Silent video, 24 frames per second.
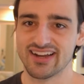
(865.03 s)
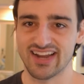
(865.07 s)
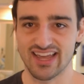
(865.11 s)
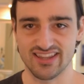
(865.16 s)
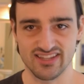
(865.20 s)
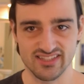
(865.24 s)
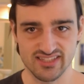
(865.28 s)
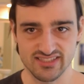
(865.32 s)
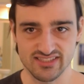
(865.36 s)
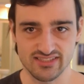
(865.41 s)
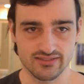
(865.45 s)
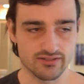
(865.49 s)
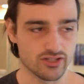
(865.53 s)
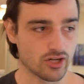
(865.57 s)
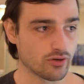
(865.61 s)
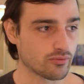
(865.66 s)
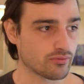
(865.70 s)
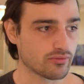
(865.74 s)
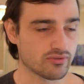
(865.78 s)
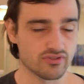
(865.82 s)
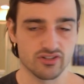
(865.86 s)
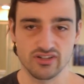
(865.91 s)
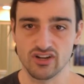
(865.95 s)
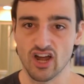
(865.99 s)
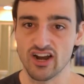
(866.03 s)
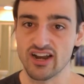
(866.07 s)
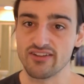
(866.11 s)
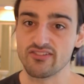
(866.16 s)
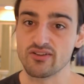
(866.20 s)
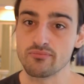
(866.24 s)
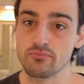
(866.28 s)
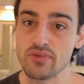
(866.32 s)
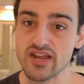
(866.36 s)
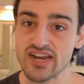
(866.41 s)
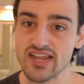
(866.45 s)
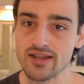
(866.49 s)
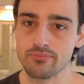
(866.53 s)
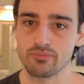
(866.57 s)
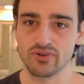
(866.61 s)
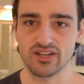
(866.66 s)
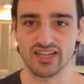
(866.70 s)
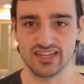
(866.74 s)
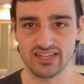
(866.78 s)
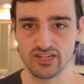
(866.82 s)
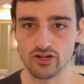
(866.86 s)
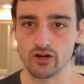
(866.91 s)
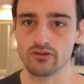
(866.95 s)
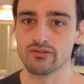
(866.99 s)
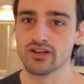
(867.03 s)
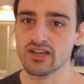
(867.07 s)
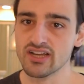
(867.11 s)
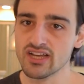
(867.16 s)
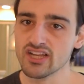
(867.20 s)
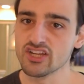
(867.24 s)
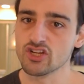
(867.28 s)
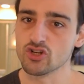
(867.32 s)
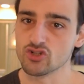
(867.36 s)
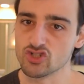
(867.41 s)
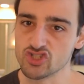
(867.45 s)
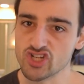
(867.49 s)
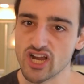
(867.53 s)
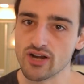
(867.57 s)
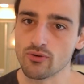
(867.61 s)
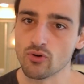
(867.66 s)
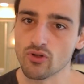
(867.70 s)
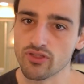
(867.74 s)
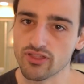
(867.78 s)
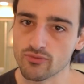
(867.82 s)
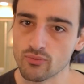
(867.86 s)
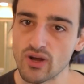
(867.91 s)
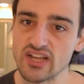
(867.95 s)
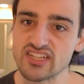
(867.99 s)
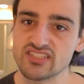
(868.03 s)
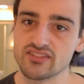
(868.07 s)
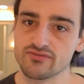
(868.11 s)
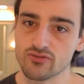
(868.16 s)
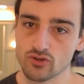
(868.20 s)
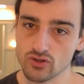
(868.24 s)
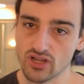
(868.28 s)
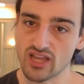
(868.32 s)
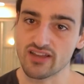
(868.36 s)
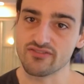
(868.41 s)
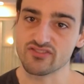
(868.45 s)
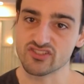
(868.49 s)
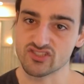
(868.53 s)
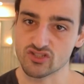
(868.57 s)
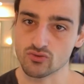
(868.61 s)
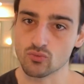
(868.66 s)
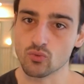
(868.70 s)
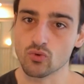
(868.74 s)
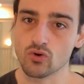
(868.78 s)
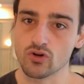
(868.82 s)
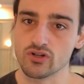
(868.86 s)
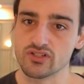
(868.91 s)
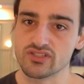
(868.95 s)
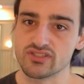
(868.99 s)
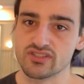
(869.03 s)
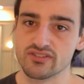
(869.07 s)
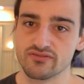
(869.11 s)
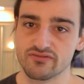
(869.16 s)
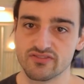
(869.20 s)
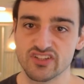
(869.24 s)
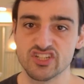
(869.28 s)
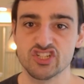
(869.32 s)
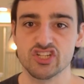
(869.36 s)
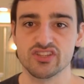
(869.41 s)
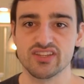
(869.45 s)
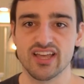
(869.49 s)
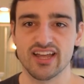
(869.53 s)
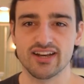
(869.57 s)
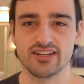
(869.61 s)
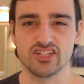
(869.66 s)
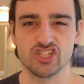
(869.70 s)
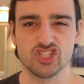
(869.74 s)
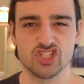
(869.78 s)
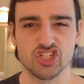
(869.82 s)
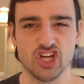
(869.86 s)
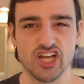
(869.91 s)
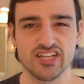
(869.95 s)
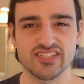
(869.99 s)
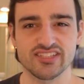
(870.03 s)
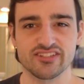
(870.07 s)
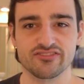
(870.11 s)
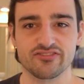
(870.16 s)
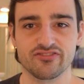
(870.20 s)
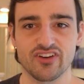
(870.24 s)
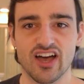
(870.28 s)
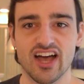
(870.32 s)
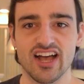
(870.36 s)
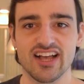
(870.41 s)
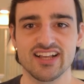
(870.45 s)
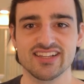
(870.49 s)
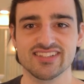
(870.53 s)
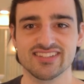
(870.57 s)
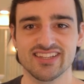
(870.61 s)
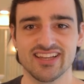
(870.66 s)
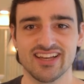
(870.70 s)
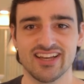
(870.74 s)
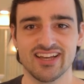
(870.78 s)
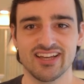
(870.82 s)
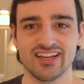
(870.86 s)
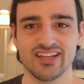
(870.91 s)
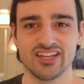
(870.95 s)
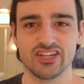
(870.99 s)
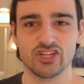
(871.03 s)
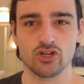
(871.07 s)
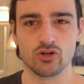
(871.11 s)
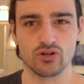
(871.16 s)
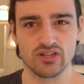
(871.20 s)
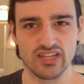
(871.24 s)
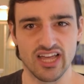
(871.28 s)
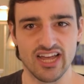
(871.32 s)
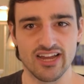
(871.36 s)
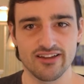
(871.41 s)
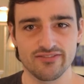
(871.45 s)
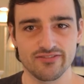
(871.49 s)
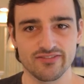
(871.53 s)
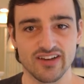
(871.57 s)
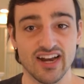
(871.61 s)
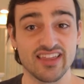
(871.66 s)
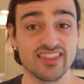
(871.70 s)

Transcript: Again, this isn't, not every minute, but like, your general thrust of your life is towards the vision that justifies your life.